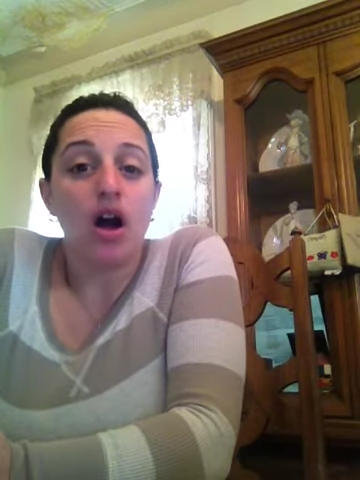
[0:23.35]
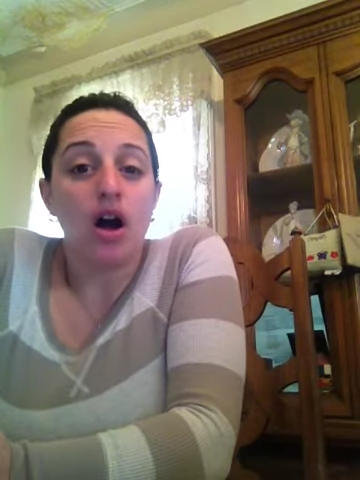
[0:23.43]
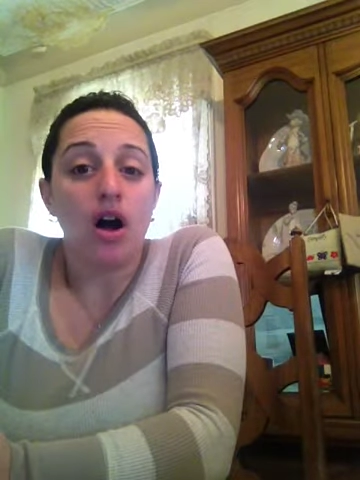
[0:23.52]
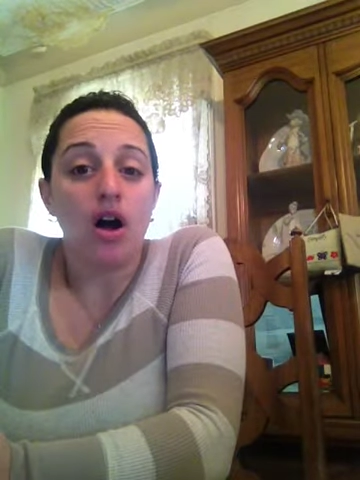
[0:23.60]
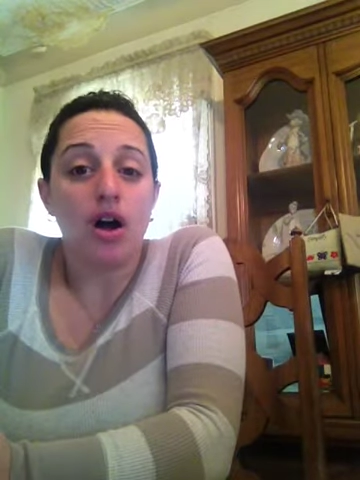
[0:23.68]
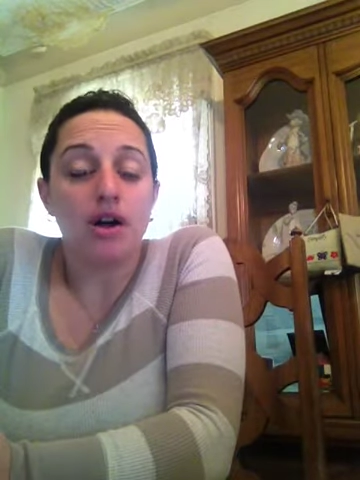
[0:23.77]

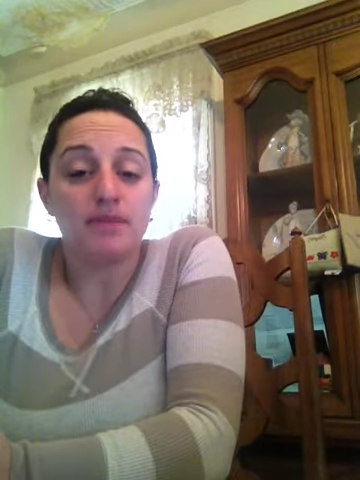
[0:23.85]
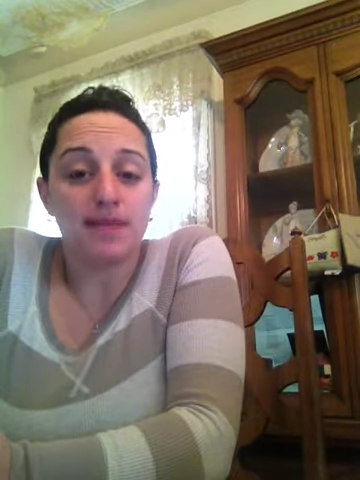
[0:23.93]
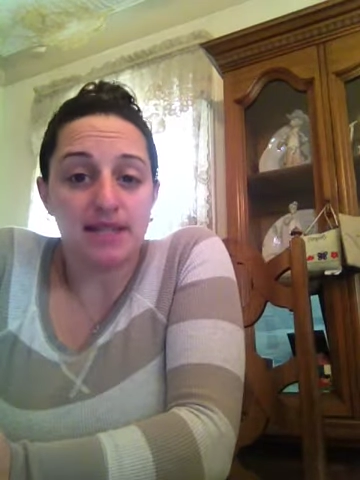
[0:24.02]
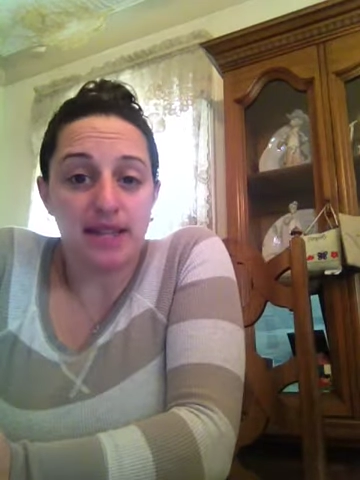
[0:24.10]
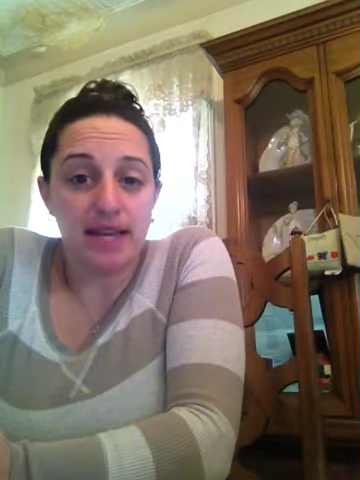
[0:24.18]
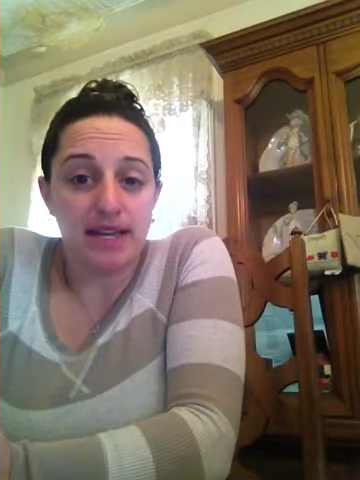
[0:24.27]
are
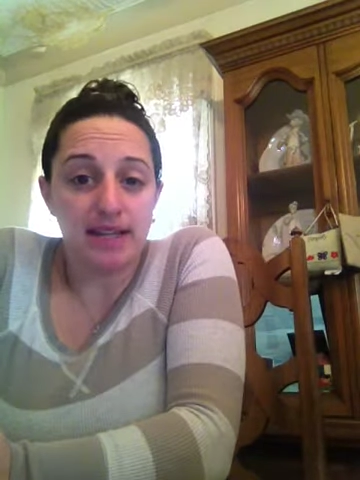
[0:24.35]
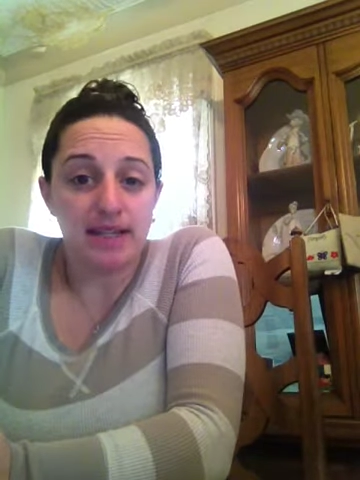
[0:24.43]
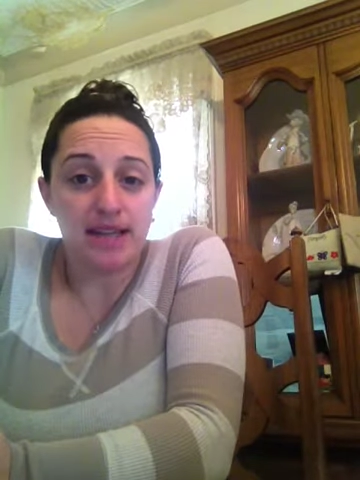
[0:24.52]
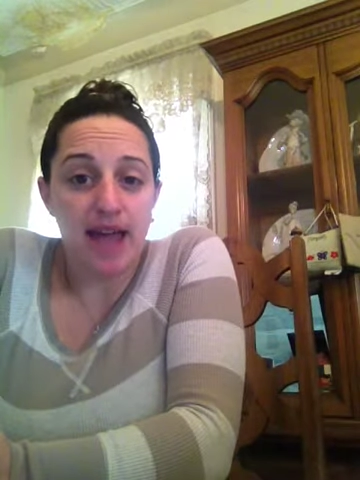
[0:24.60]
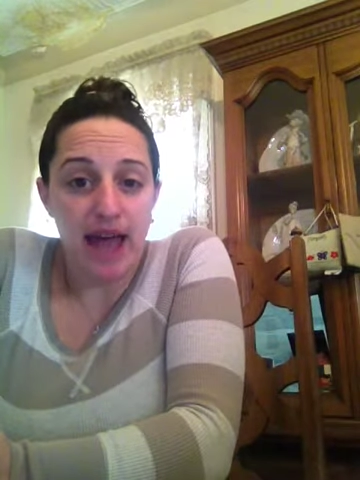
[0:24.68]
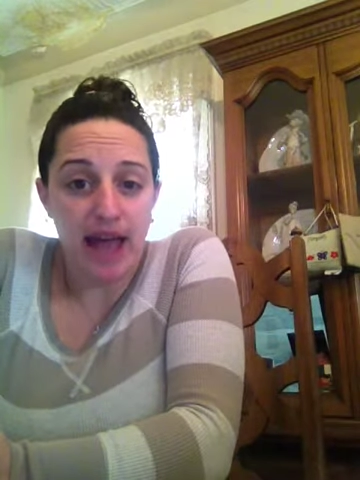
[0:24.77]
mistaken
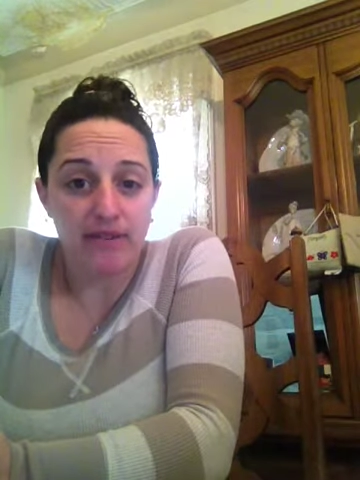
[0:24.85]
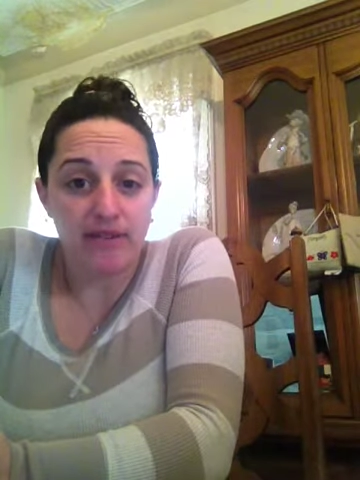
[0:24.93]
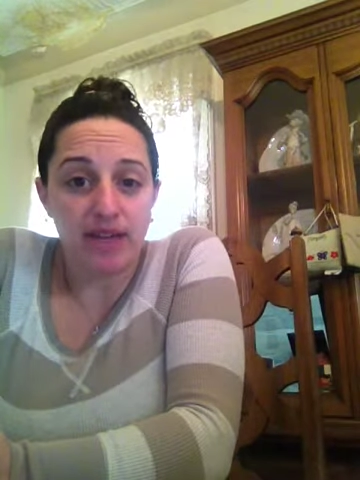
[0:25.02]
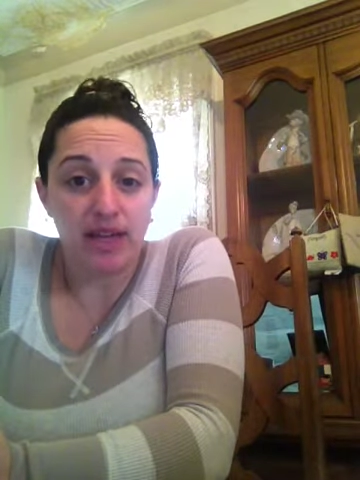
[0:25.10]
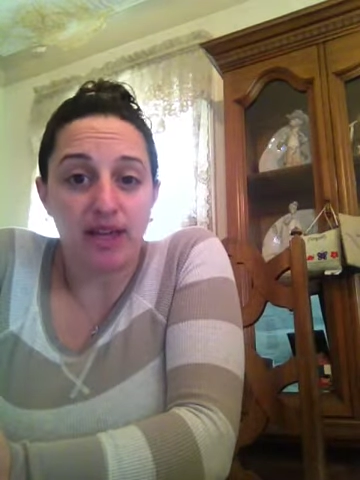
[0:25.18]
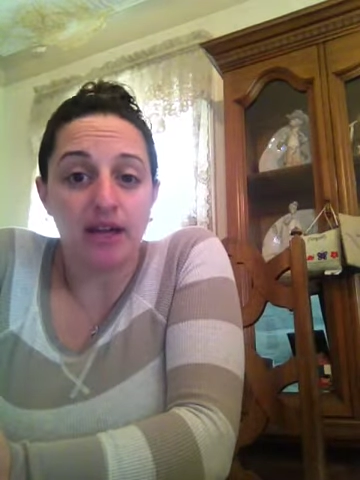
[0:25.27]
as
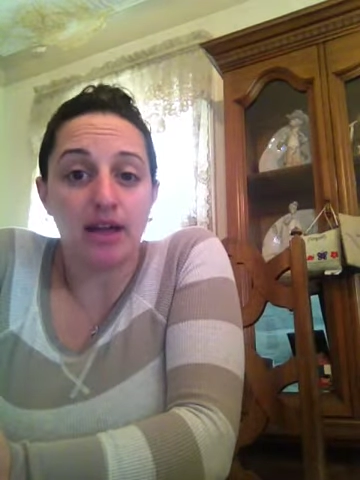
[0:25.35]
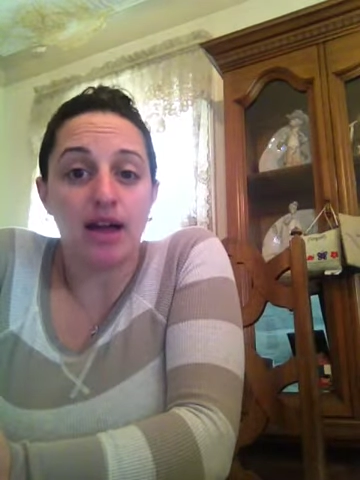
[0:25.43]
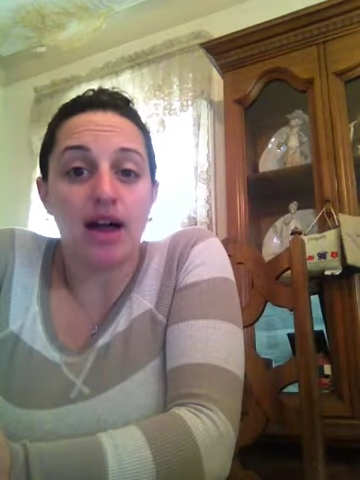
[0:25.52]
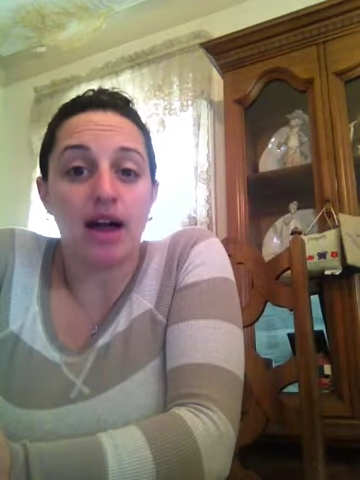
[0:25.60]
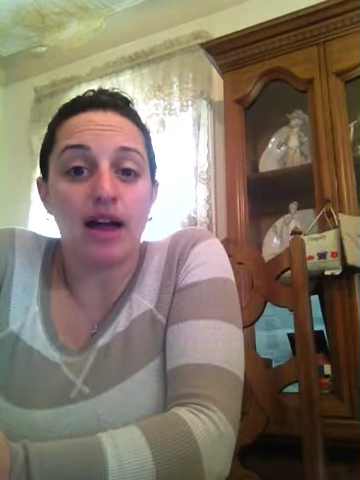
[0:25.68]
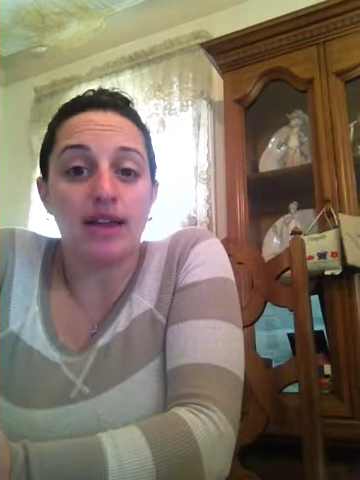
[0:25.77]
having
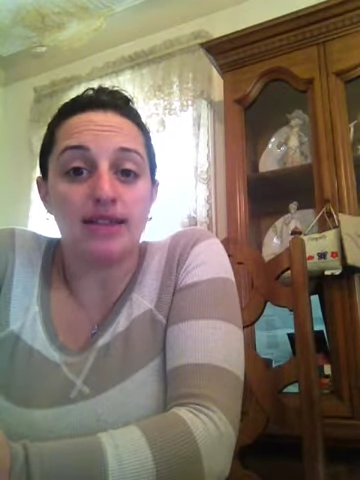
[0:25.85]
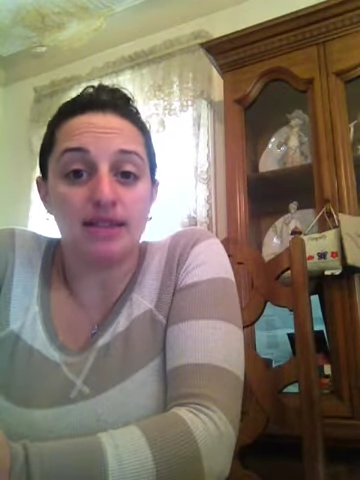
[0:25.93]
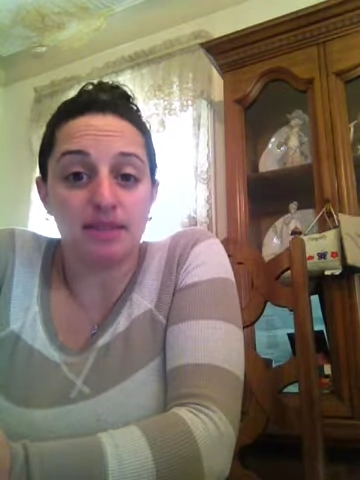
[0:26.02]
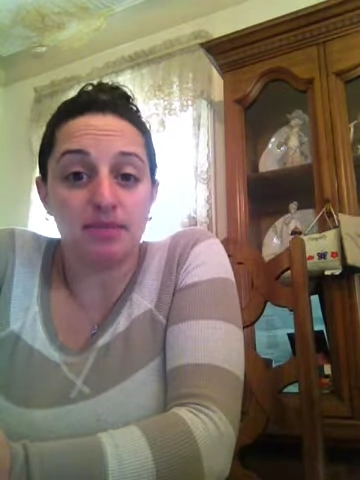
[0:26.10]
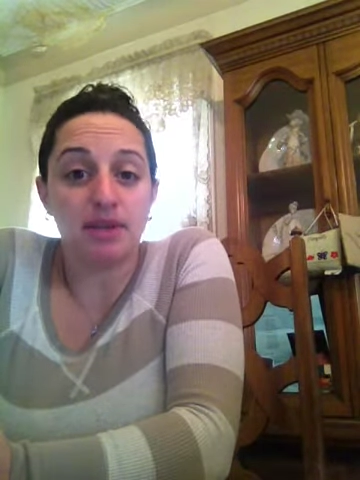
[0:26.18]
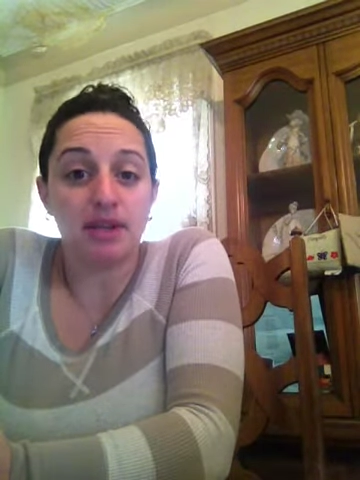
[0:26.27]
a
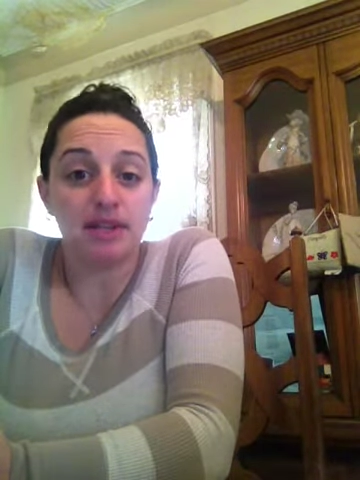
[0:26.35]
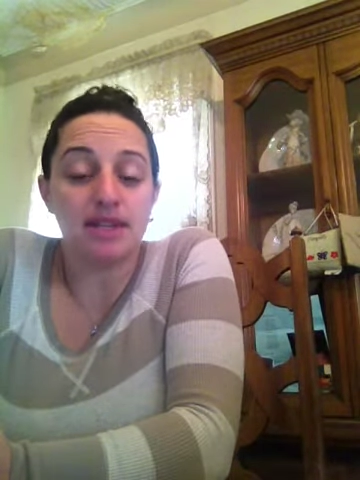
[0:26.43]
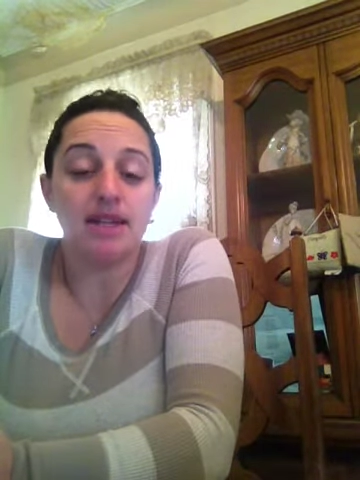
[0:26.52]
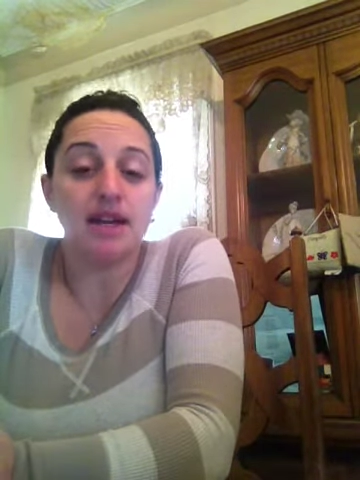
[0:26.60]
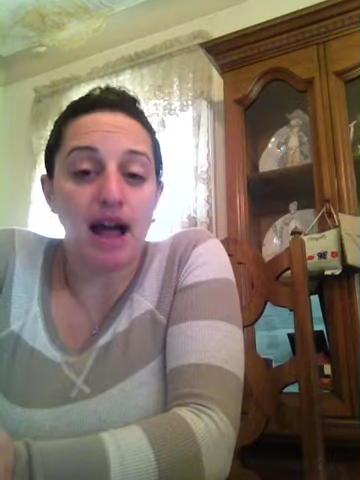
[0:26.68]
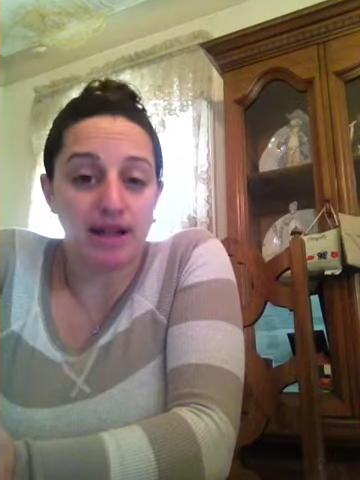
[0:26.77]

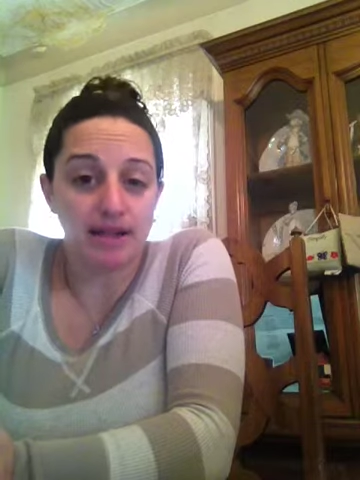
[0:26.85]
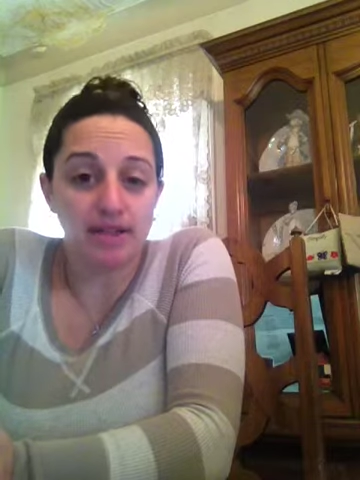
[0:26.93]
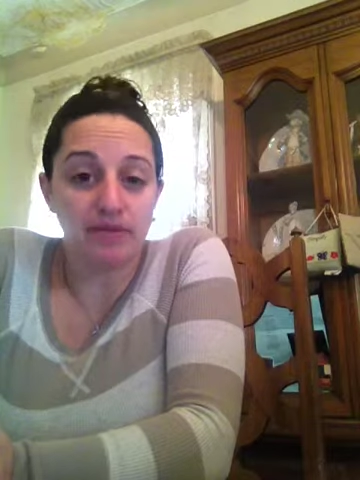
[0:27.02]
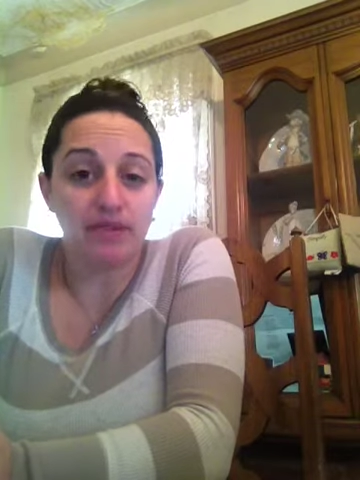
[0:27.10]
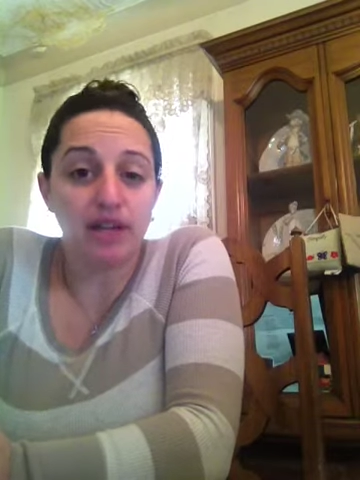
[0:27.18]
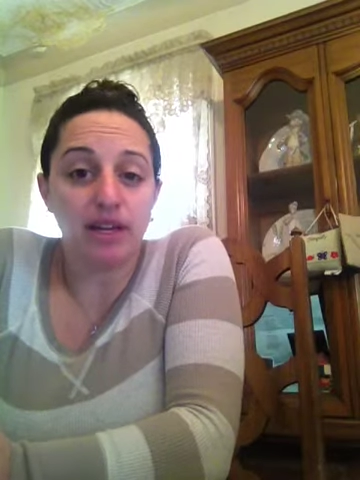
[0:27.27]
disability
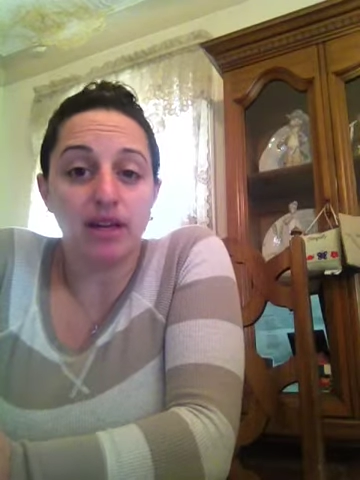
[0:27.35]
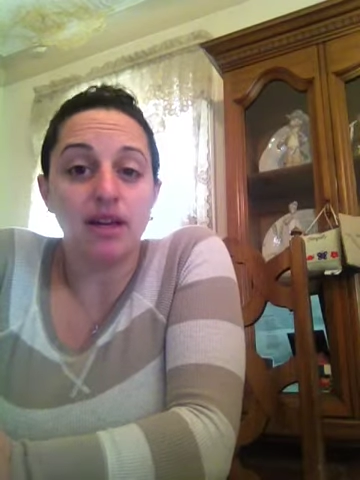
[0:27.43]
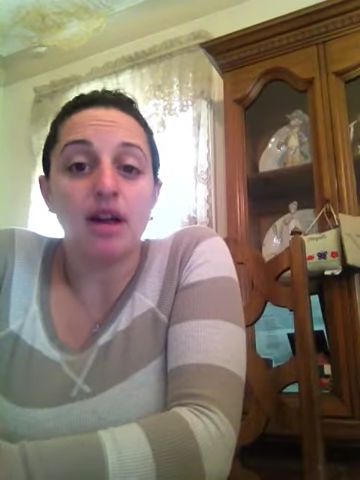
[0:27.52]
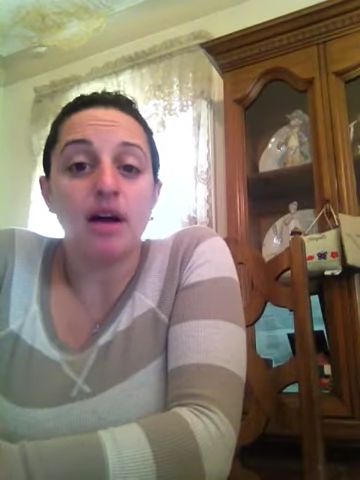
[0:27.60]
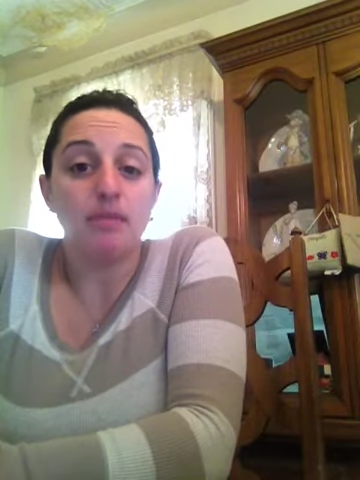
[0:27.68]
cognitively,